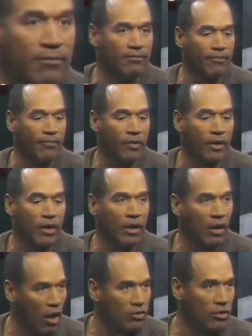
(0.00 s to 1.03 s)

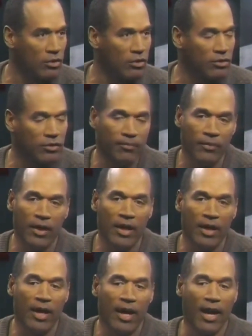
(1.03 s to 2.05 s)
Kardashian family.
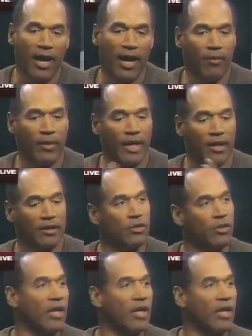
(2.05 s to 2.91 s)
Their bond grew